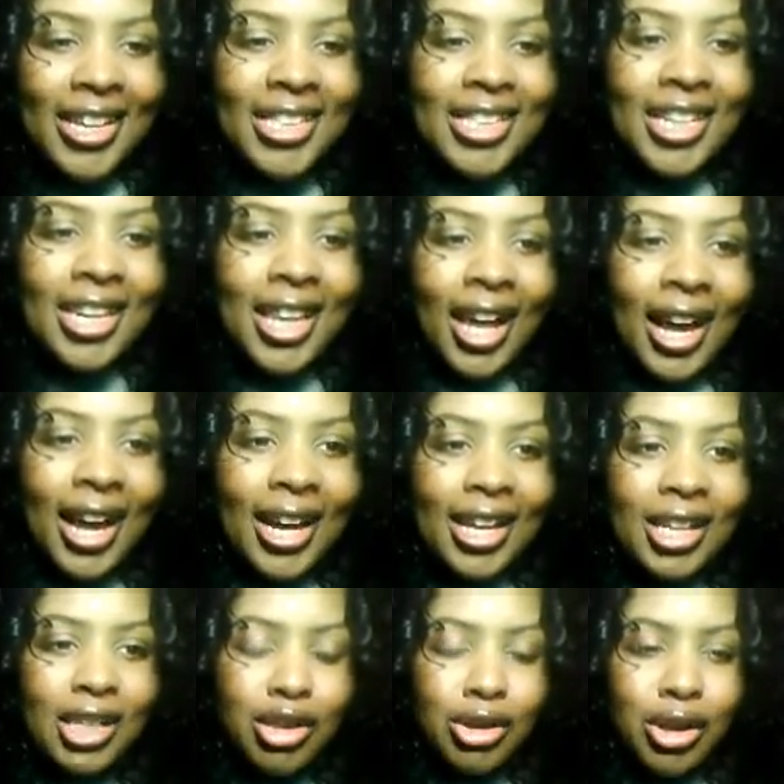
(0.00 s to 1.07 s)
to
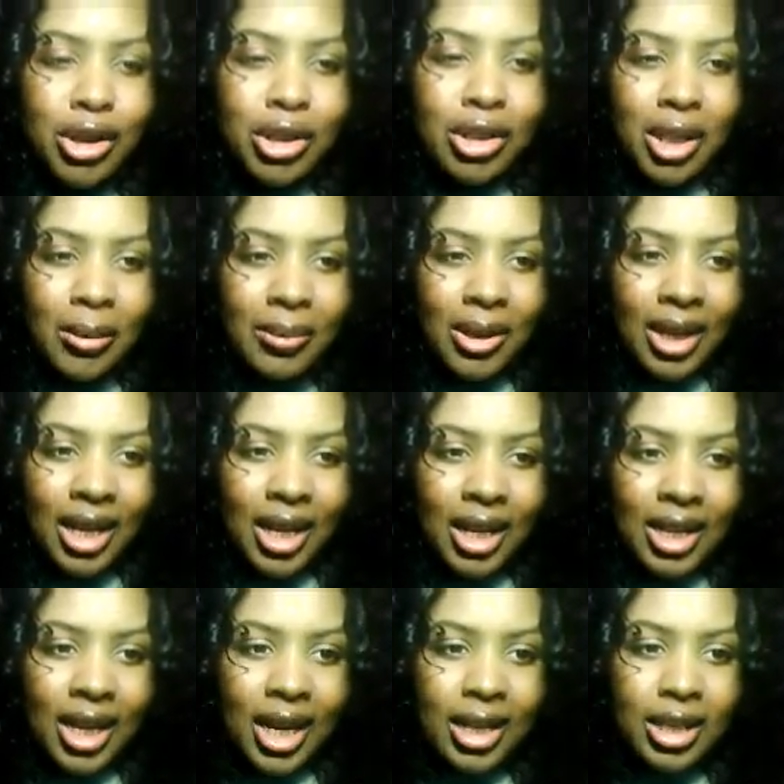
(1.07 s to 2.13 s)
clients, you know, something
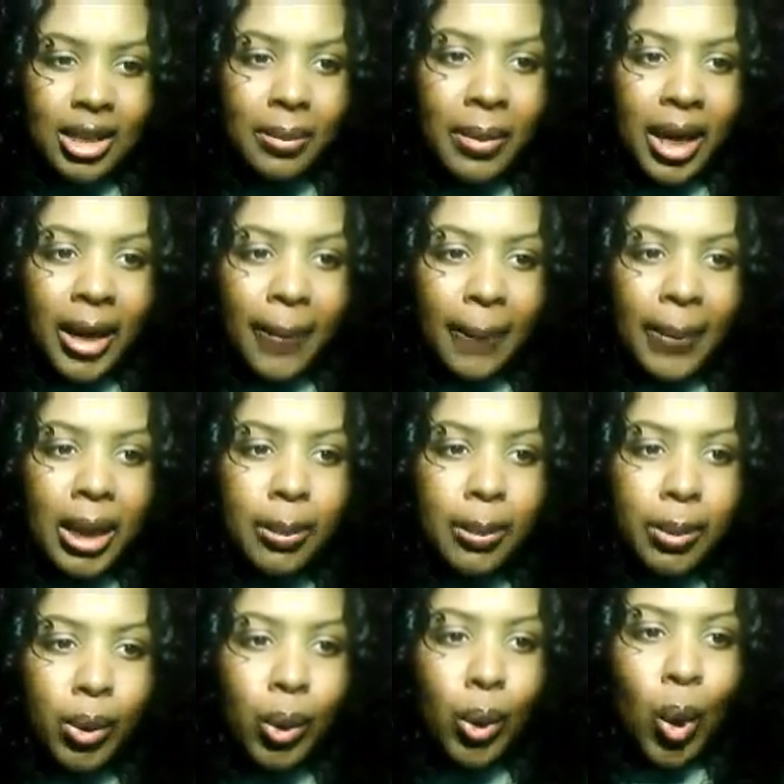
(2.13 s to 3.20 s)
like that to make
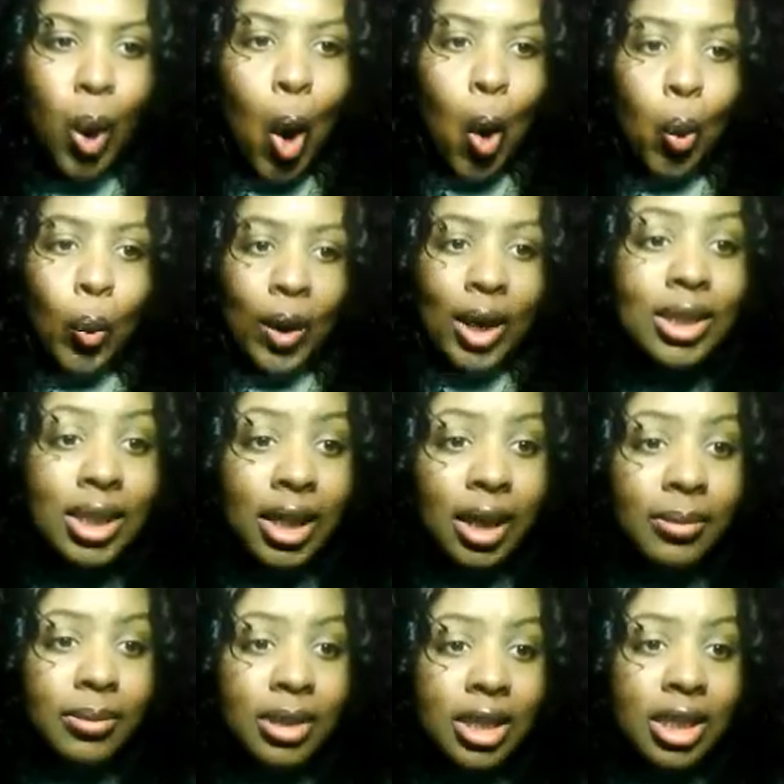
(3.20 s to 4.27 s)
people want to
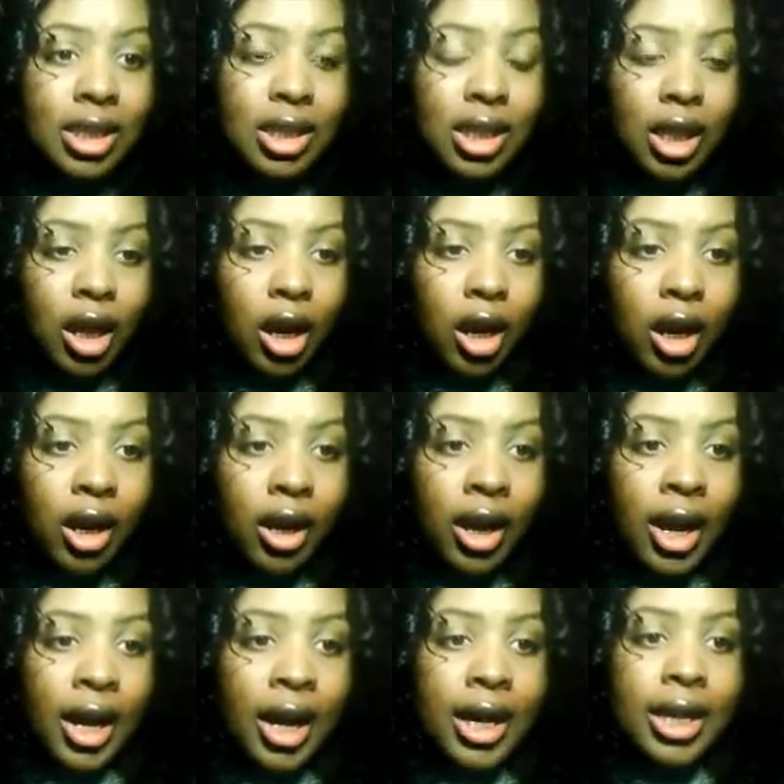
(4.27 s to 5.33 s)
come to your salon.
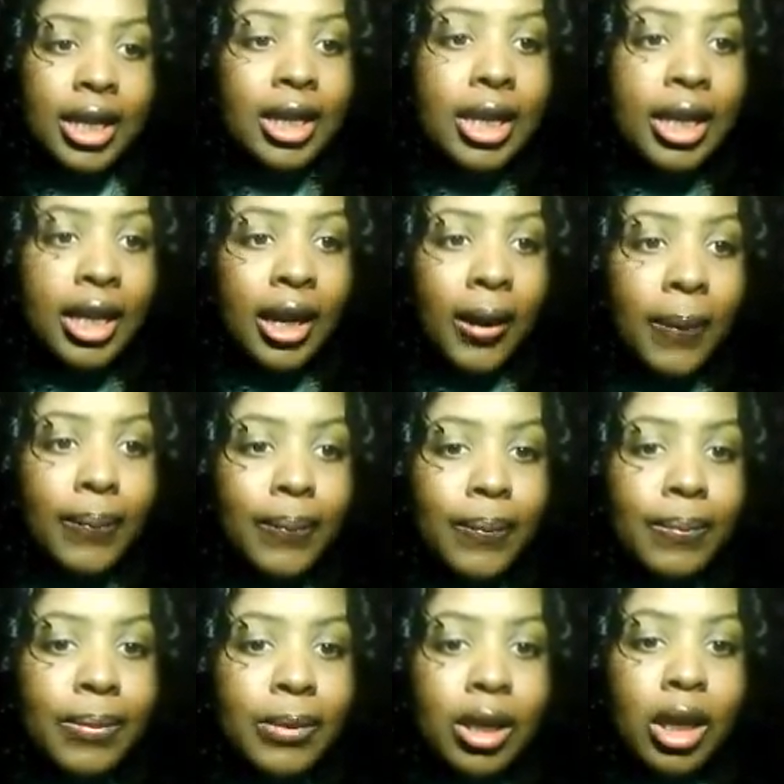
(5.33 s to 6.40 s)
Clean it up.
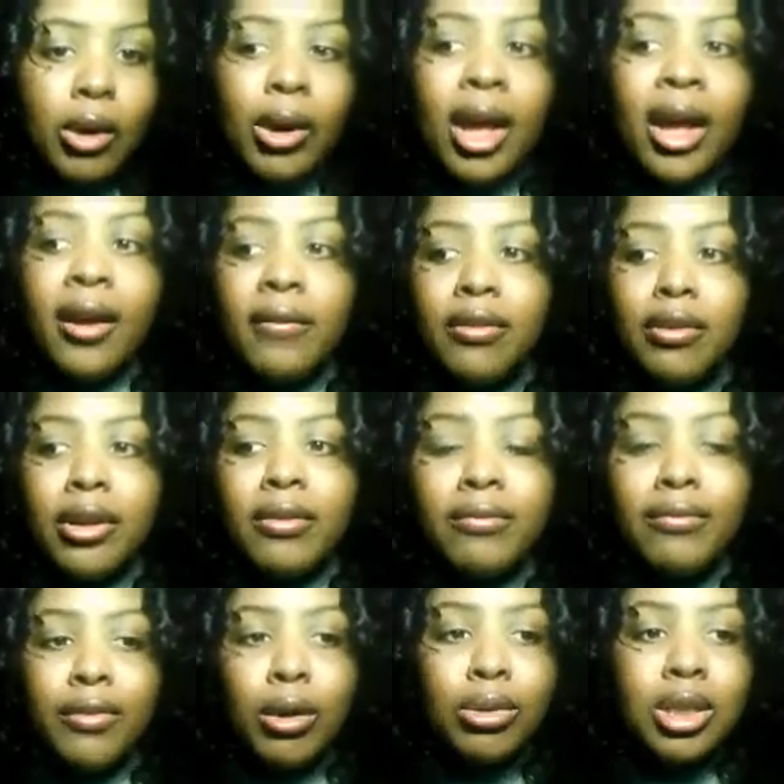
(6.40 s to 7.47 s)
Don't have like
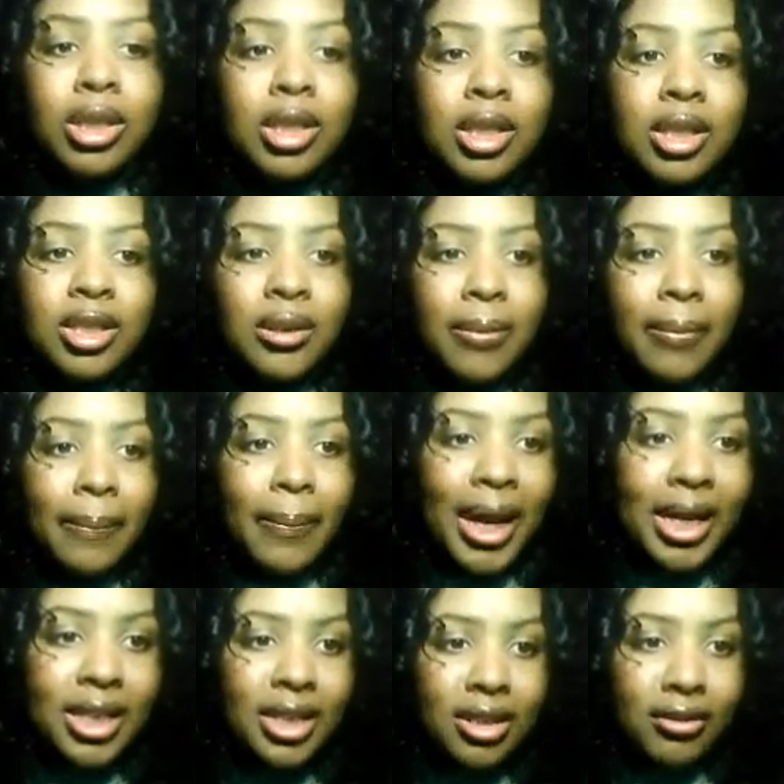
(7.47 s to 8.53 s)
roaches and
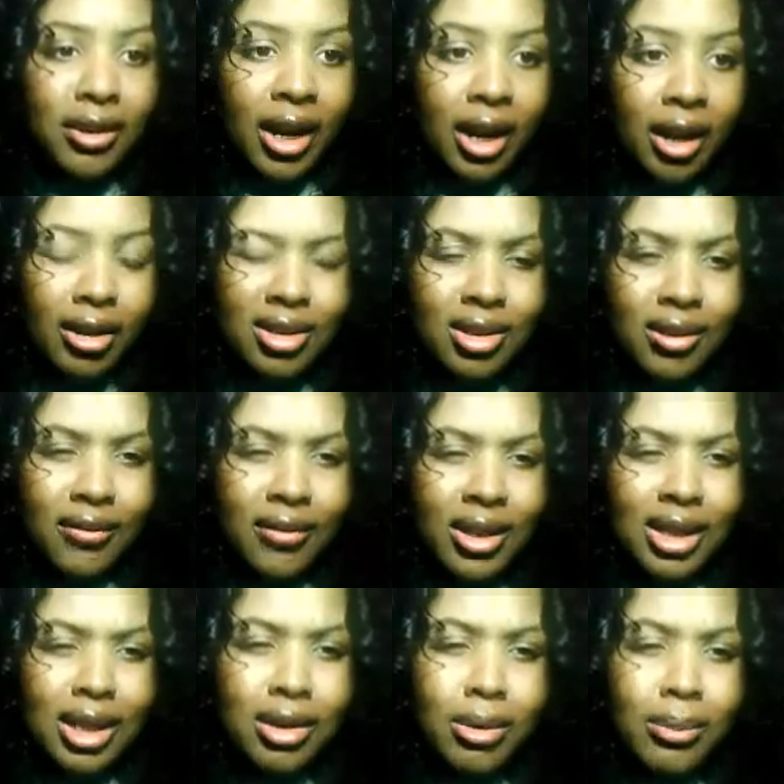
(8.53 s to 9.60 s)
mice around and stuff
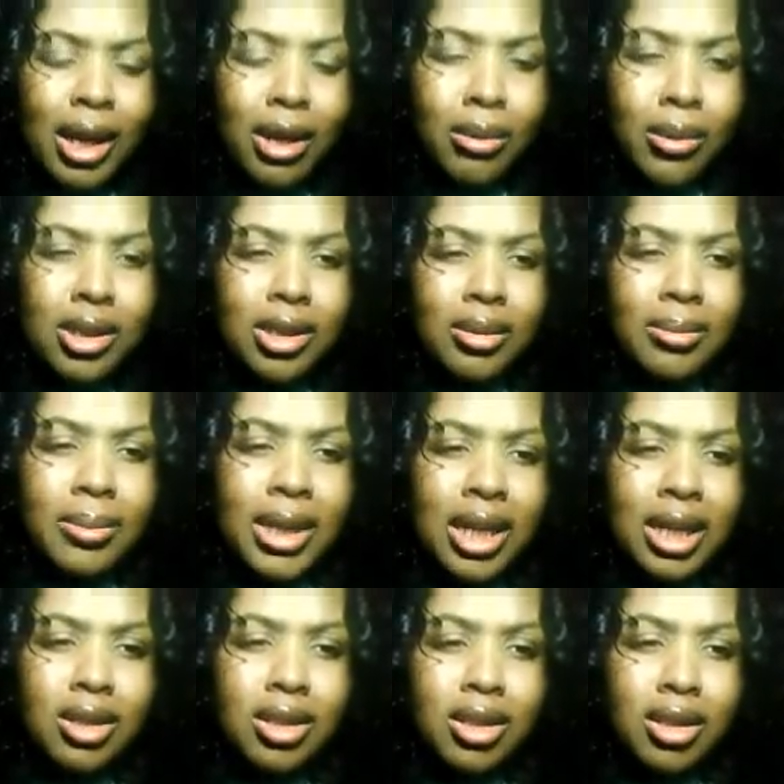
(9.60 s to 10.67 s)
like that. Nobody wants to be
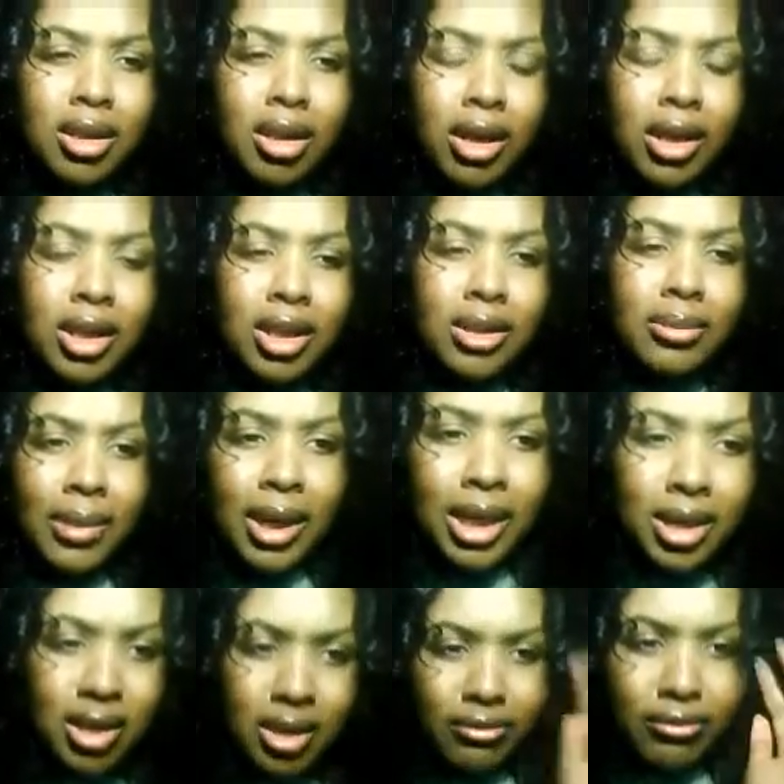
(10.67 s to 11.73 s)
at your salon as
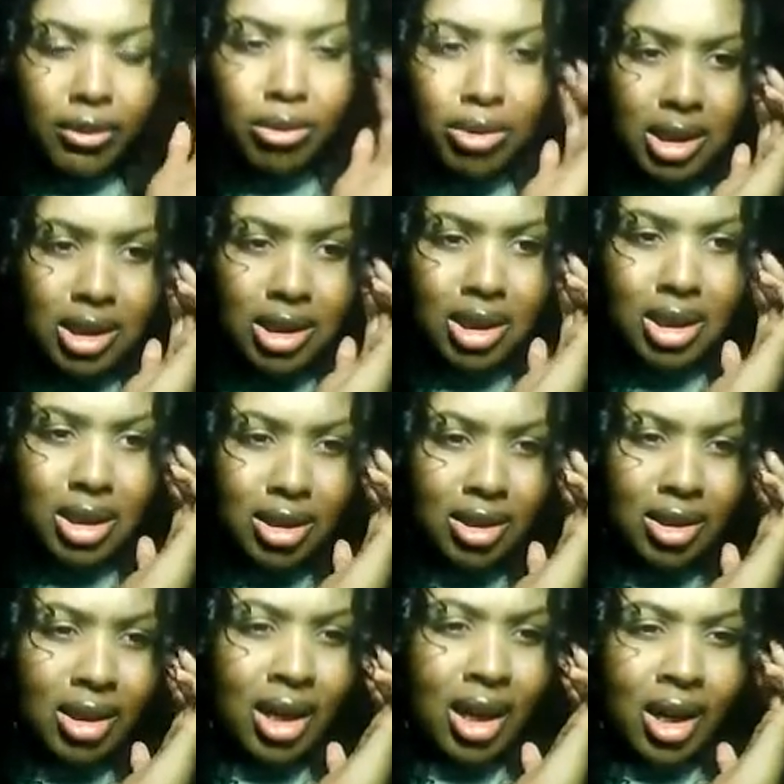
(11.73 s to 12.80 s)
mice and roaches and